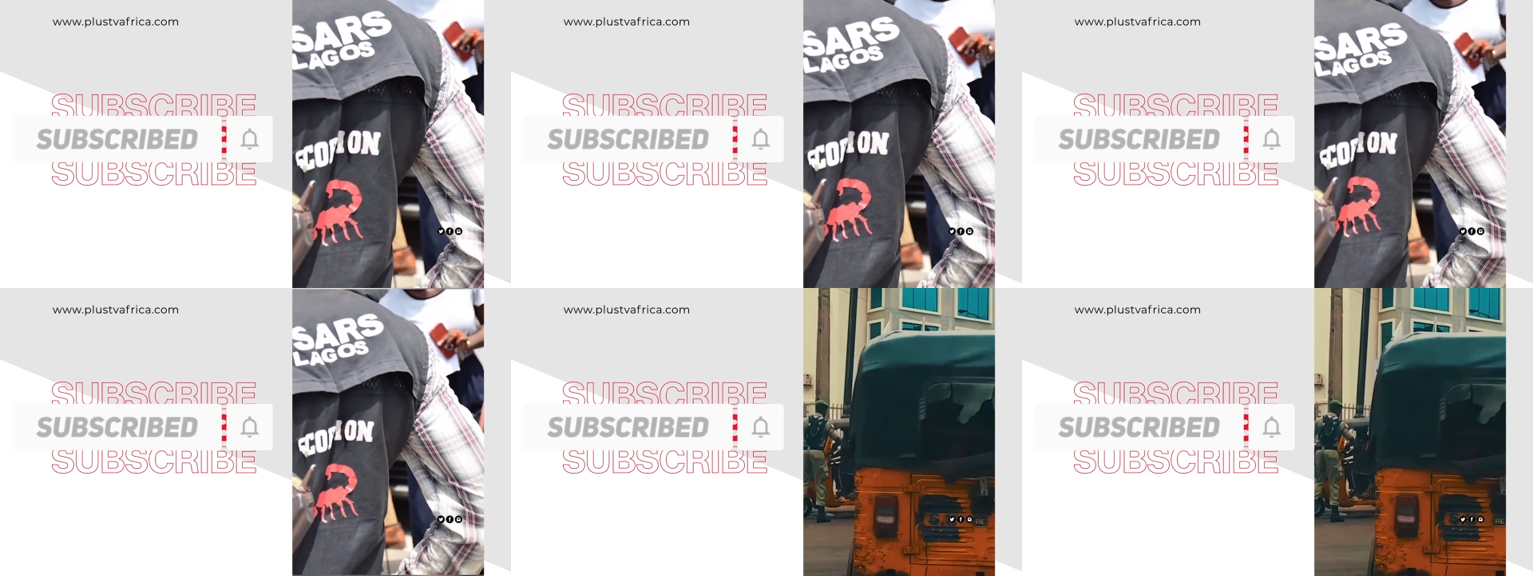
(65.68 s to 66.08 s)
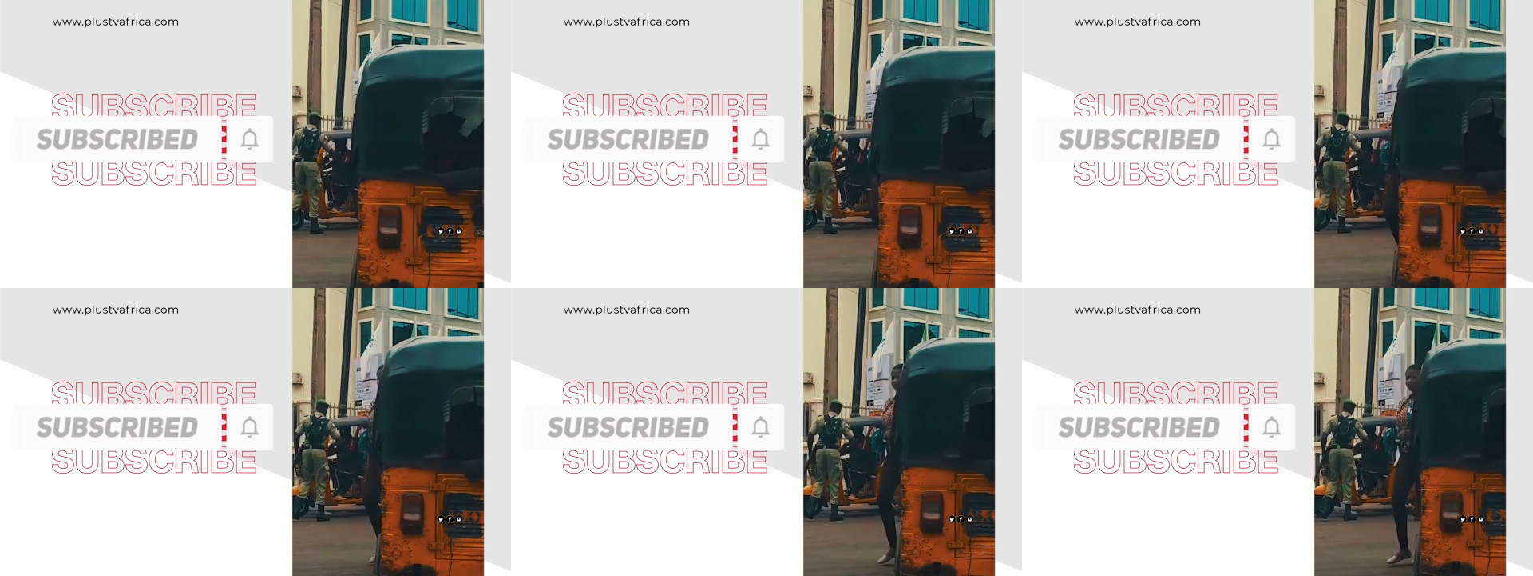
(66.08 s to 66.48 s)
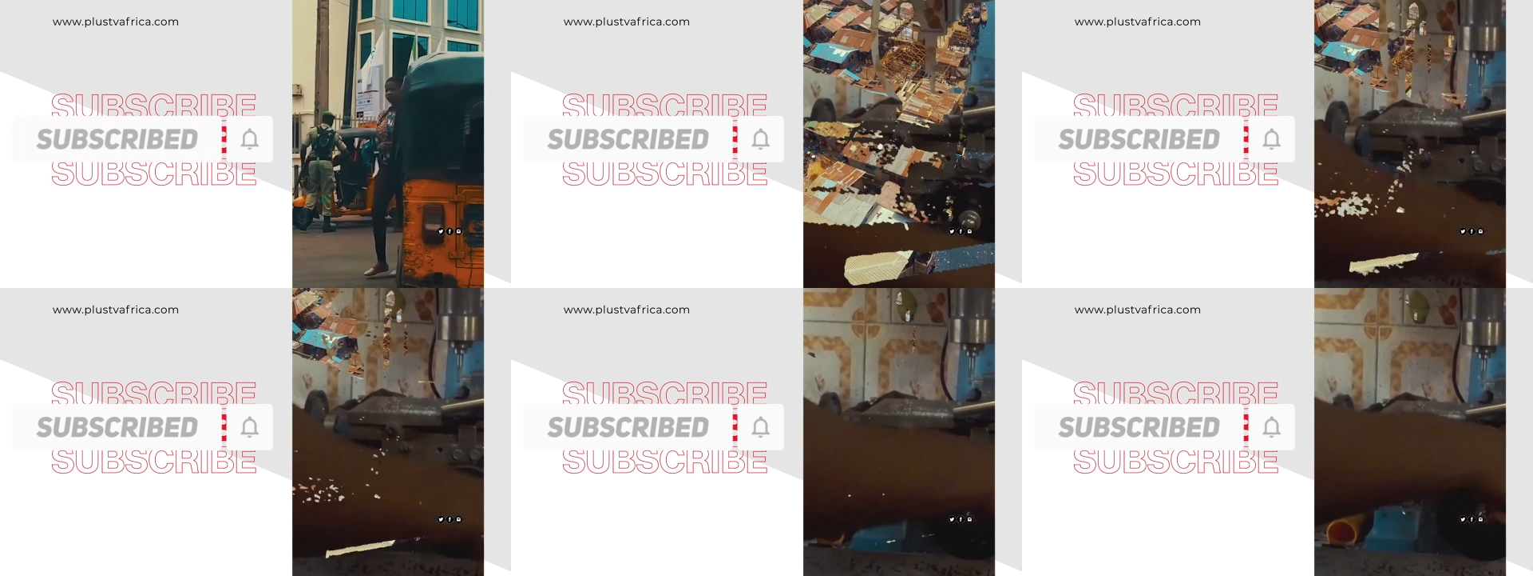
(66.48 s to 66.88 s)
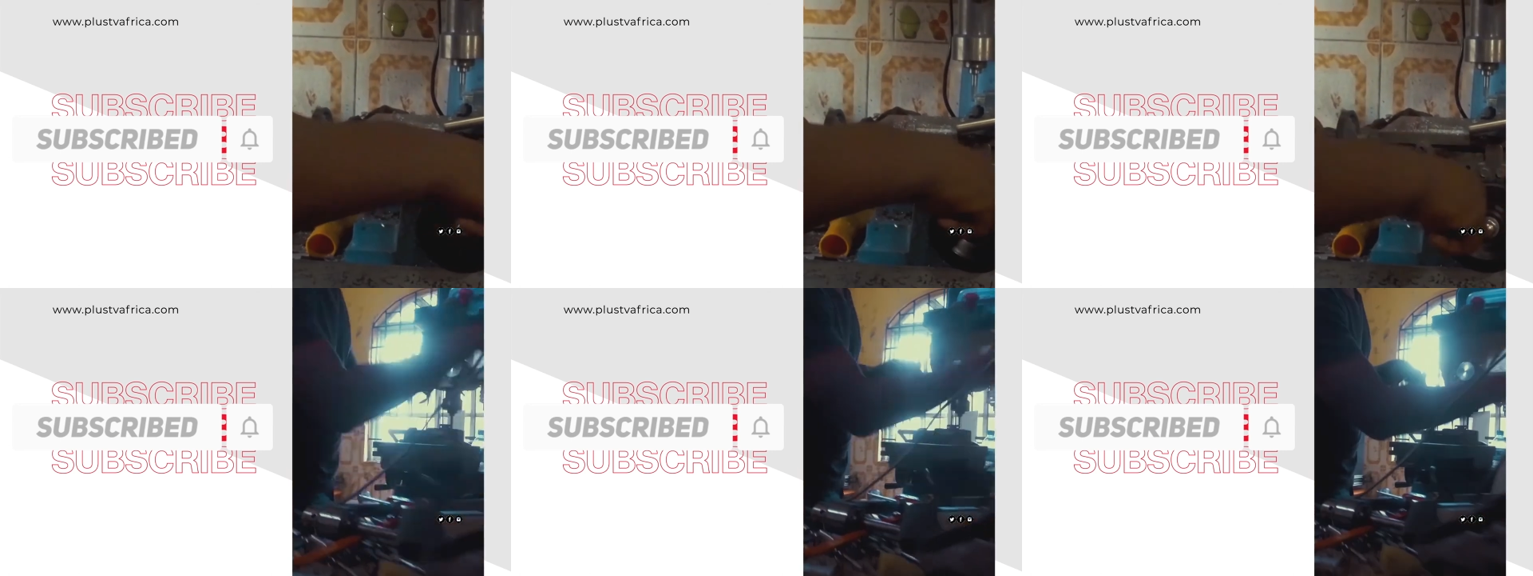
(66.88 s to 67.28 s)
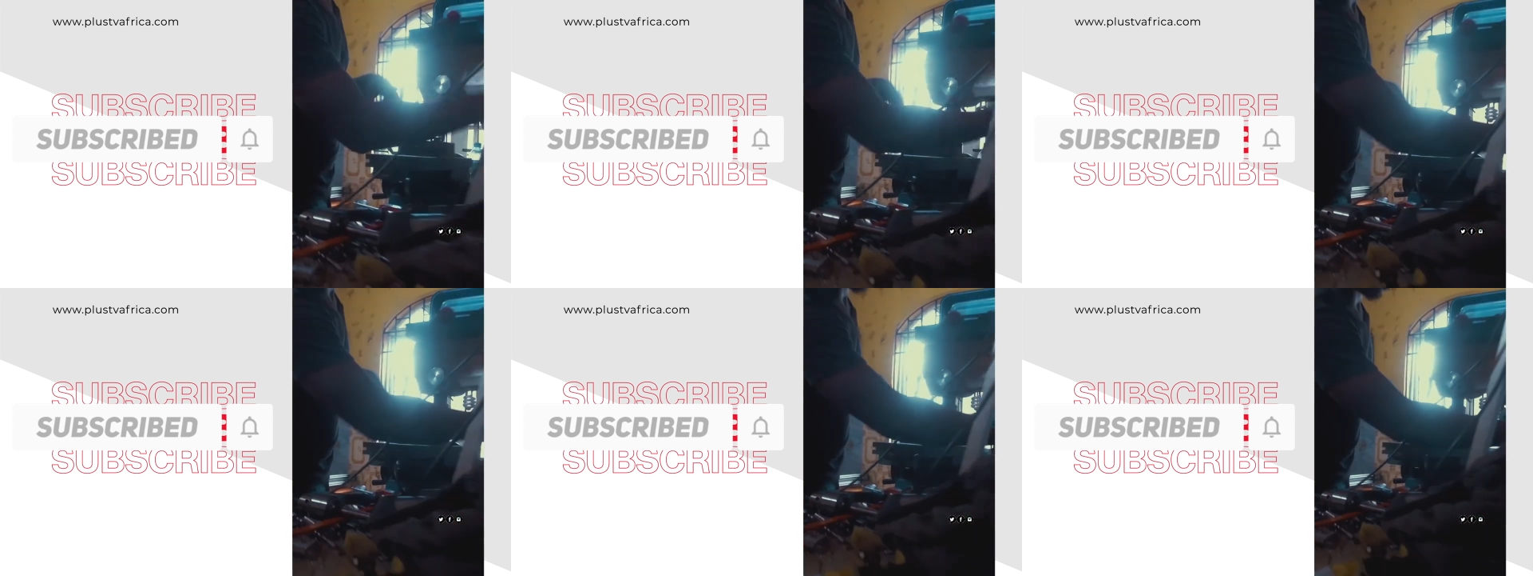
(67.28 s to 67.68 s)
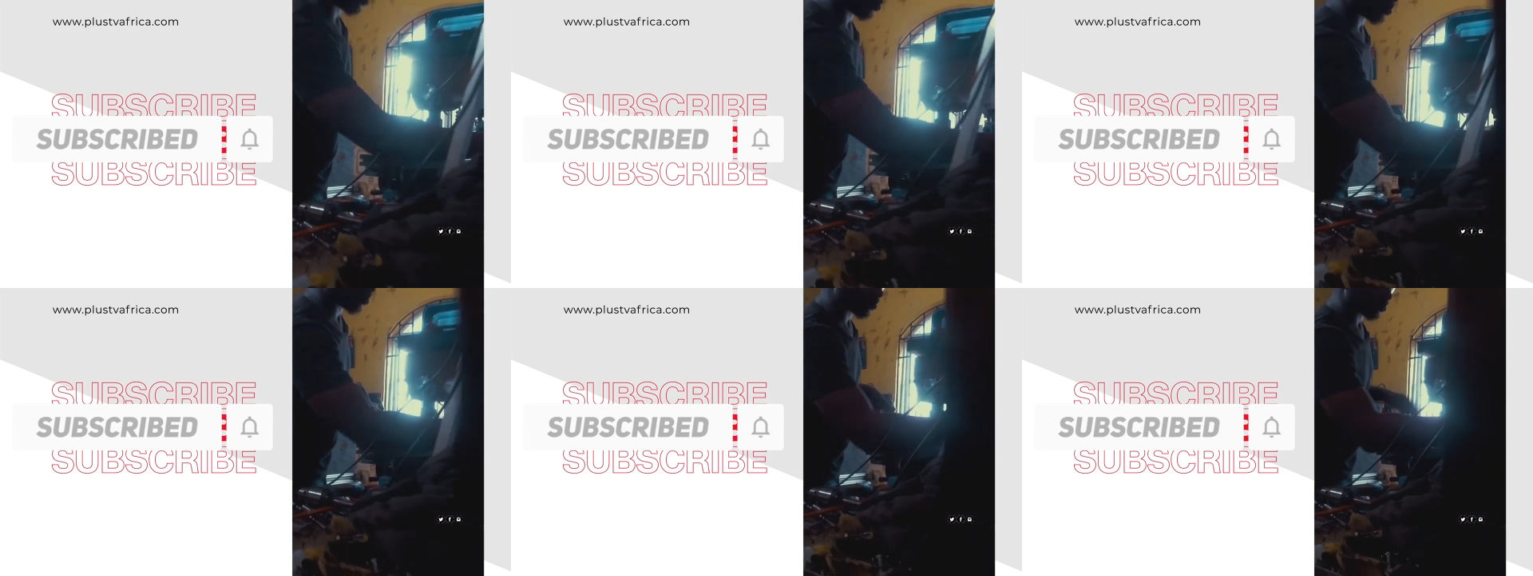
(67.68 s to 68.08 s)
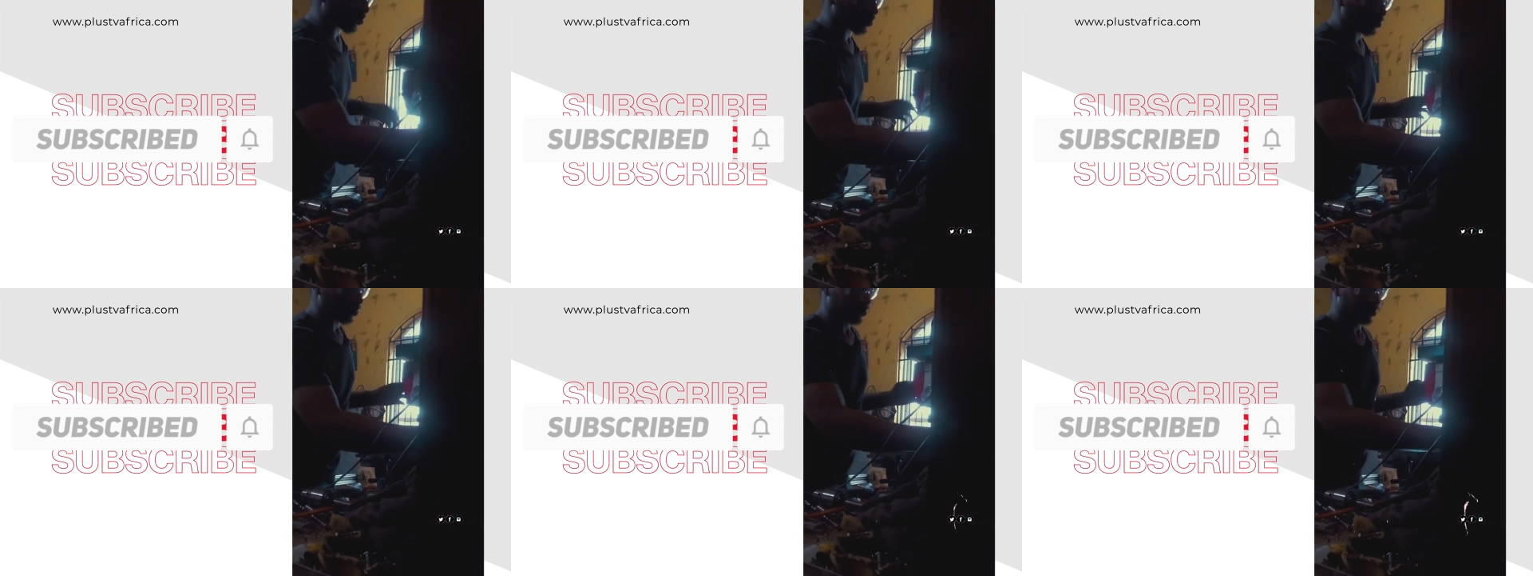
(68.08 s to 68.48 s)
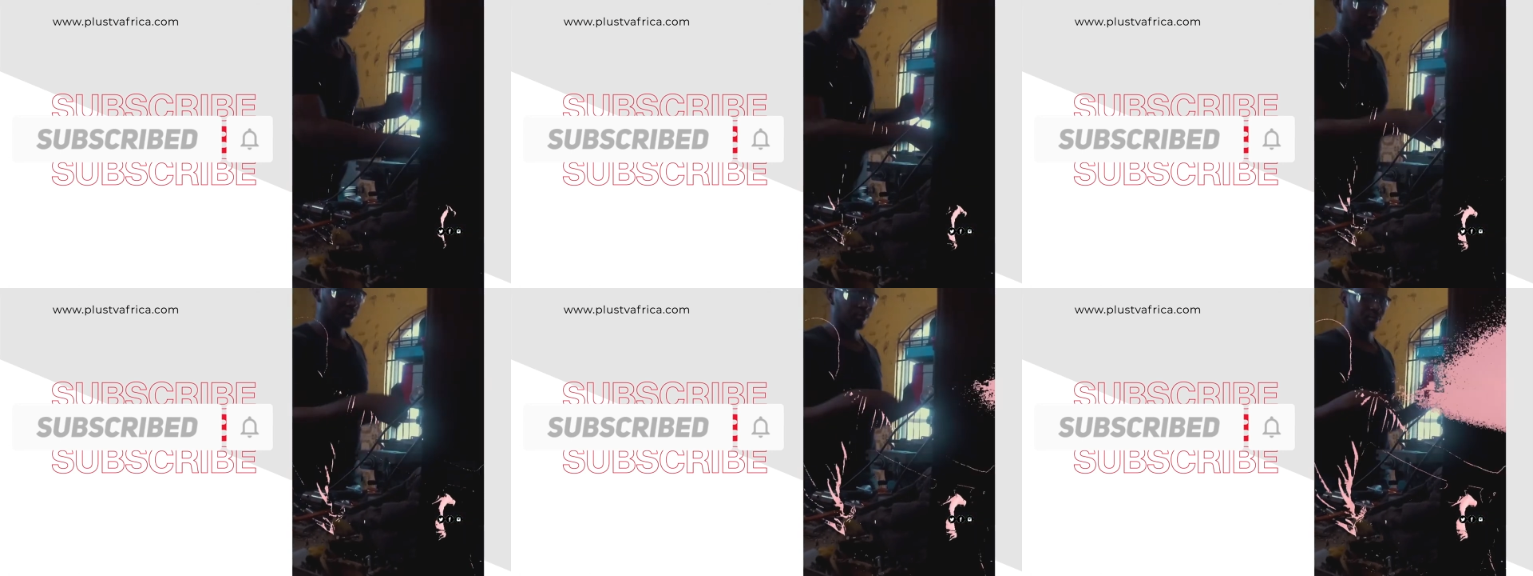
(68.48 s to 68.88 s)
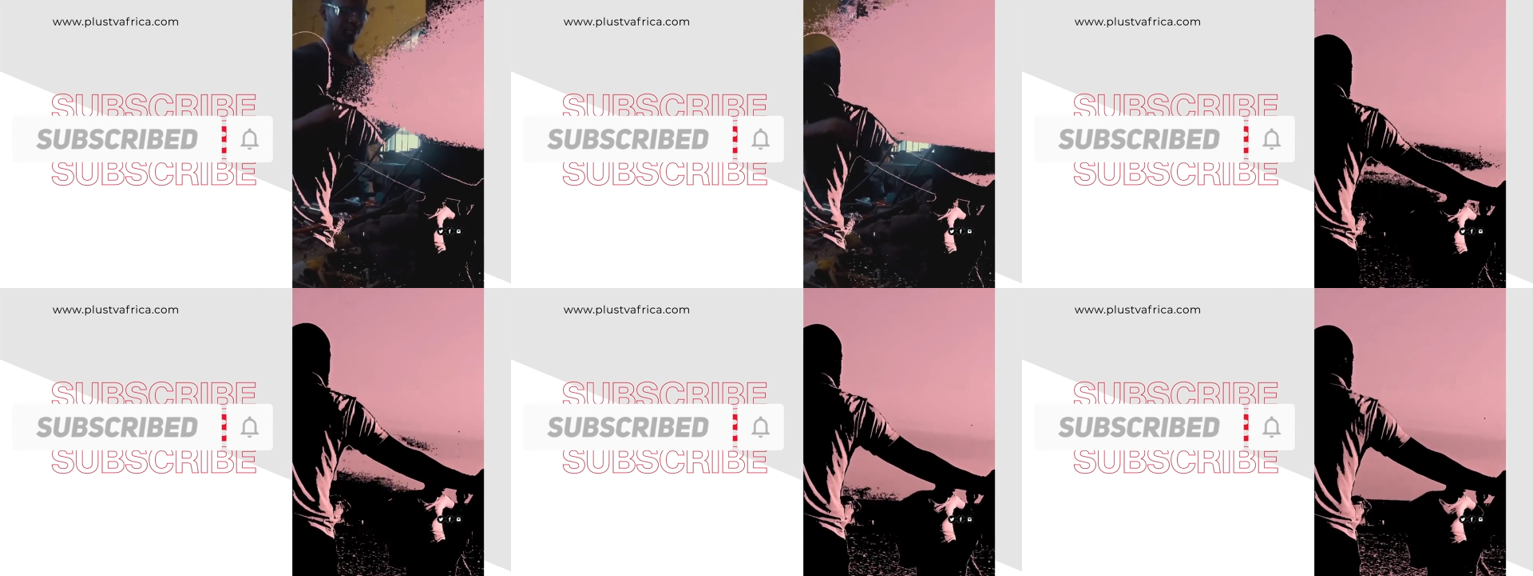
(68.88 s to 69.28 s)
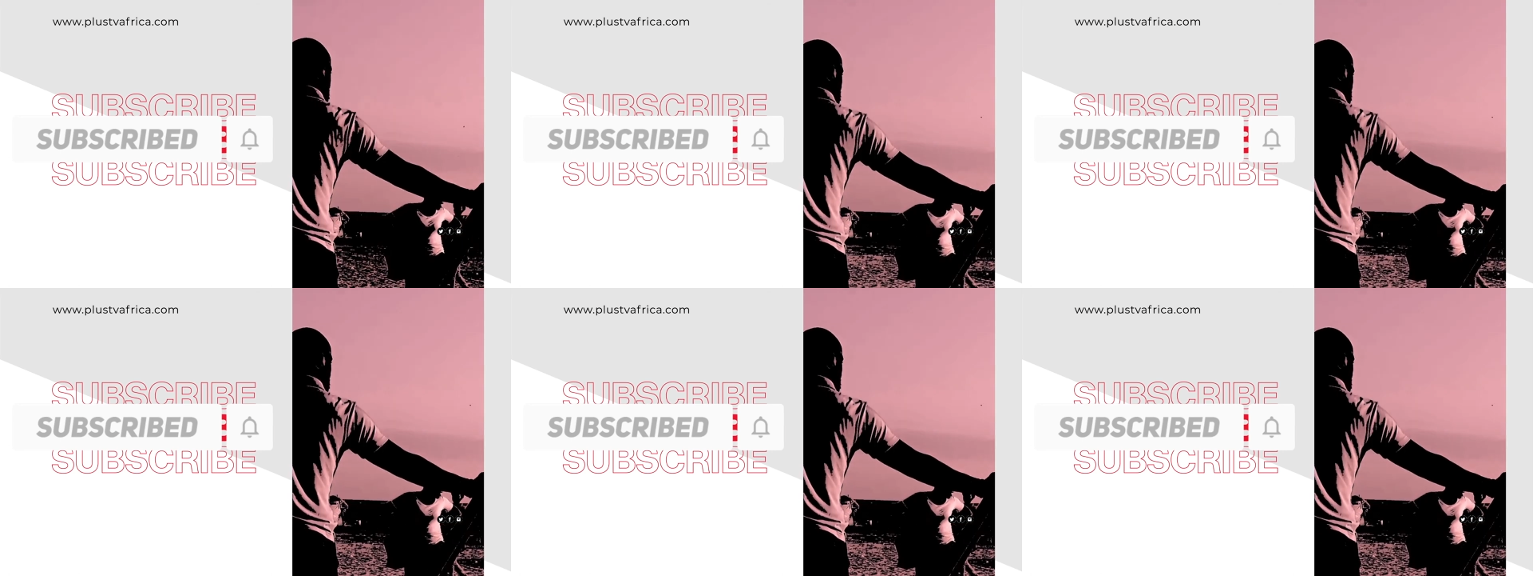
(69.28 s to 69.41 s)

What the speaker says: No face is visible, so there are no lips to read.